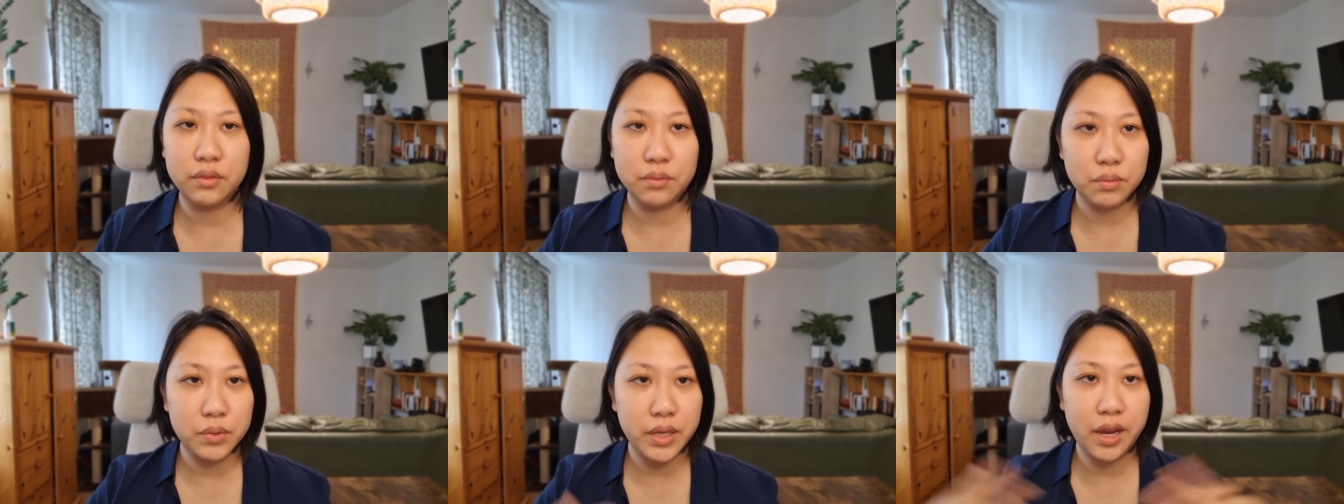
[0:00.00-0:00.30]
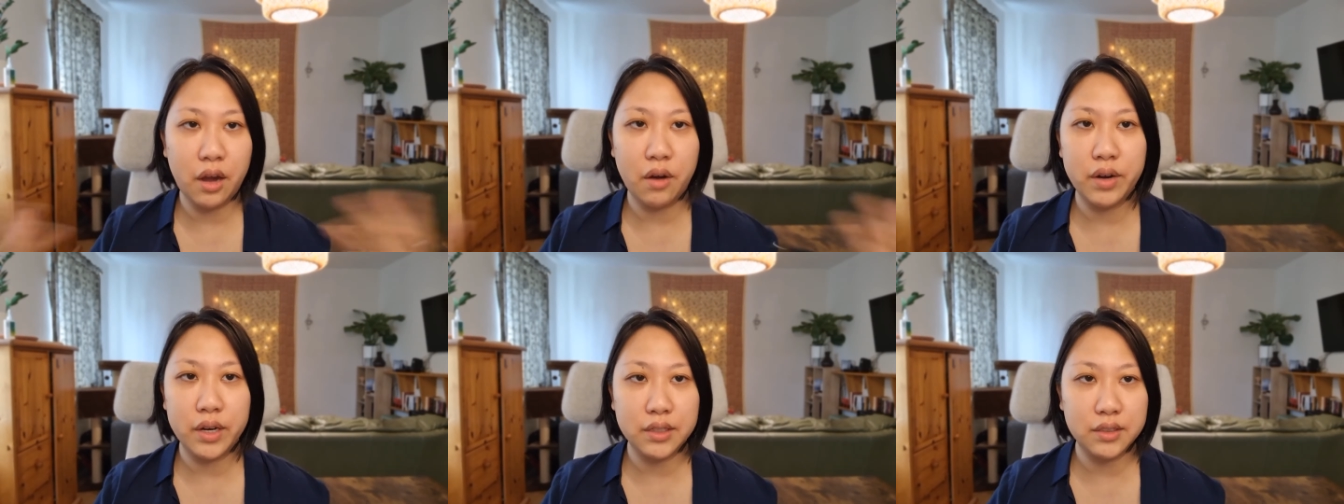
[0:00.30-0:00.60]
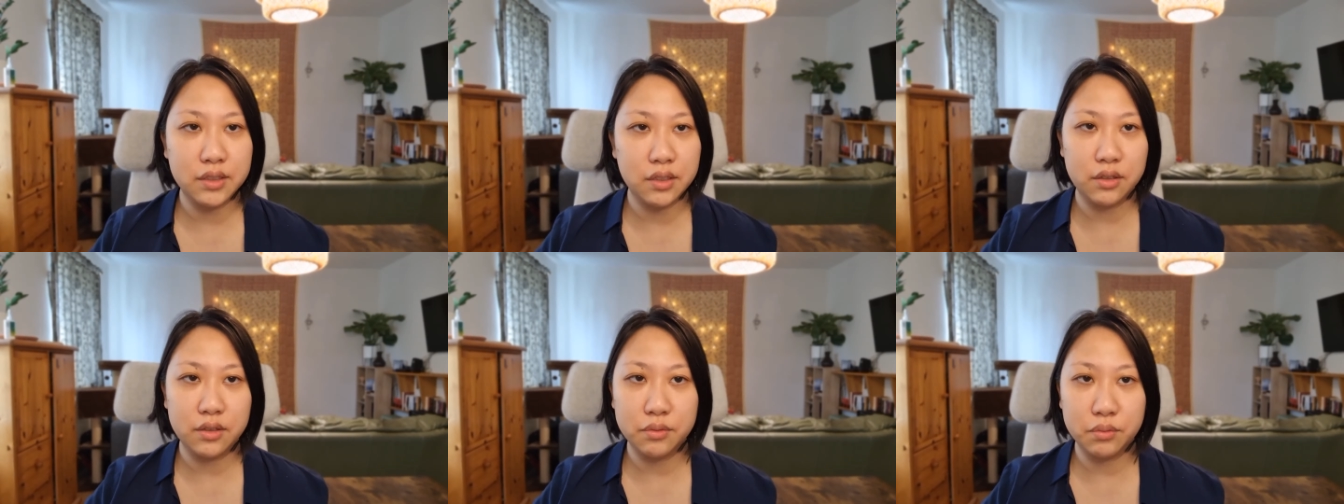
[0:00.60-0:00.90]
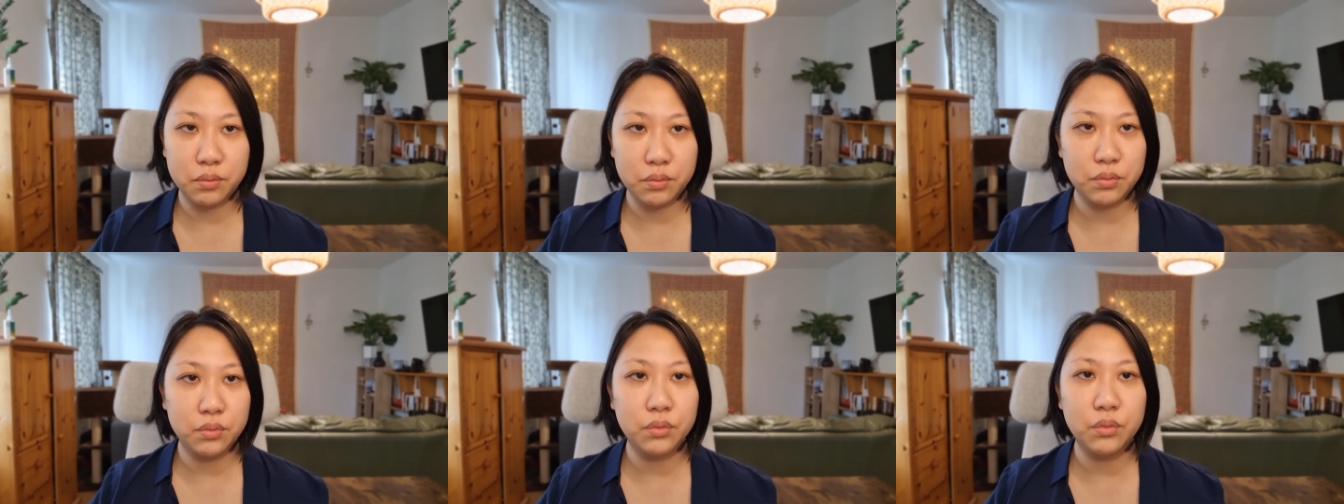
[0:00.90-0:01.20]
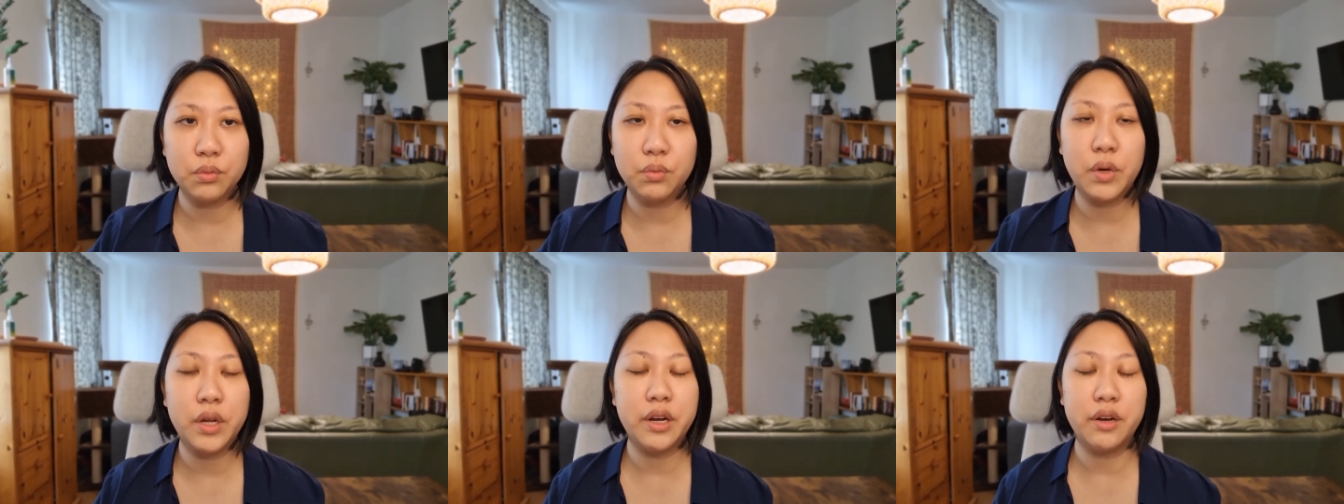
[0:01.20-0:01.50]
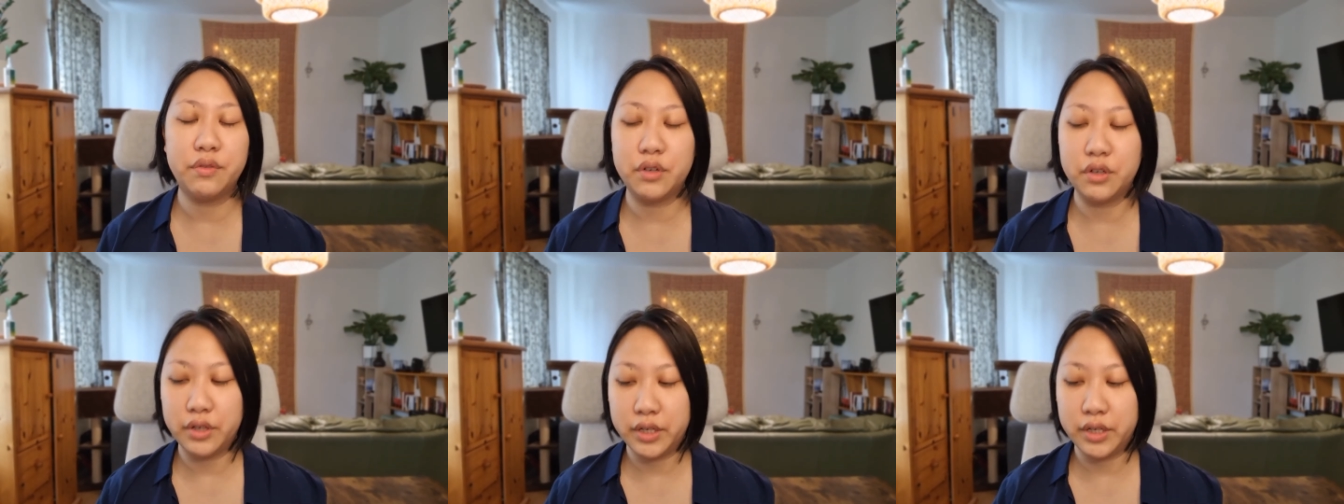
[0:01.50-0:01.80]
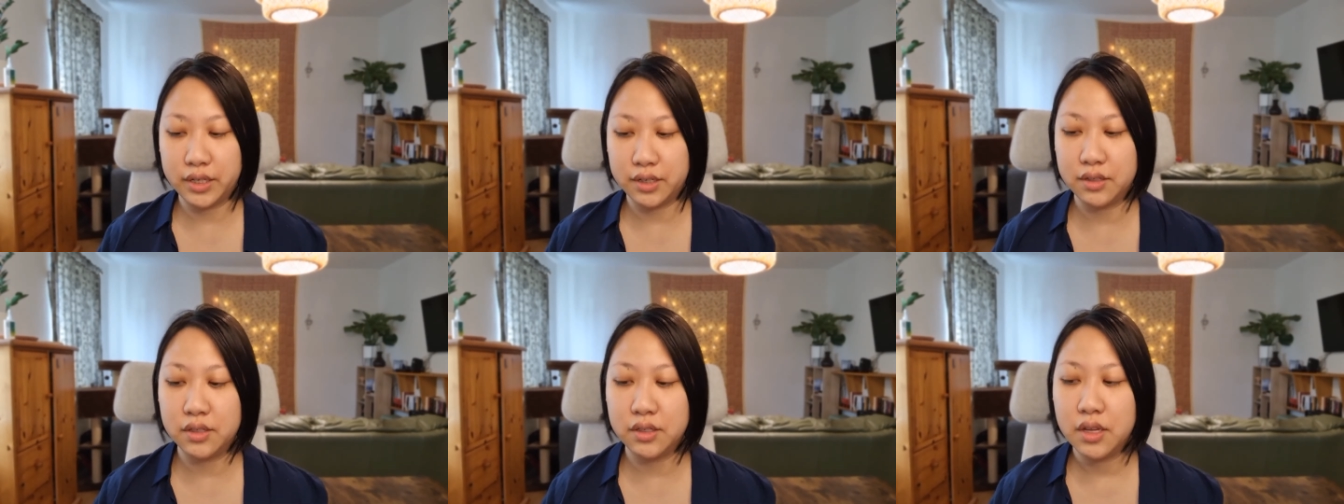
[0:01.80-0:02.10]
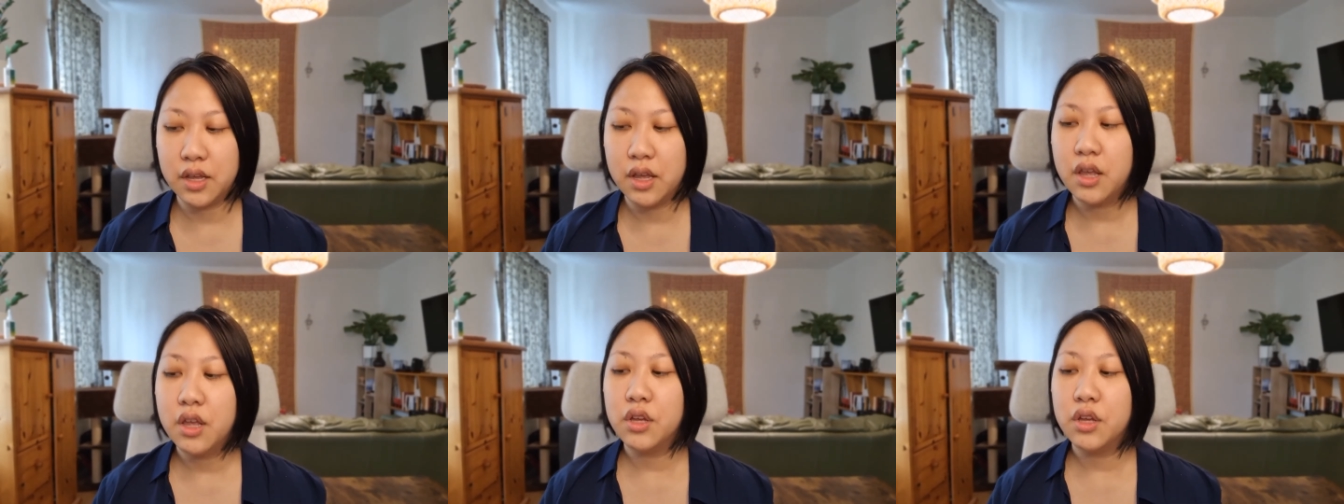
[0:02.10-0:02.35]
character, whatever it is.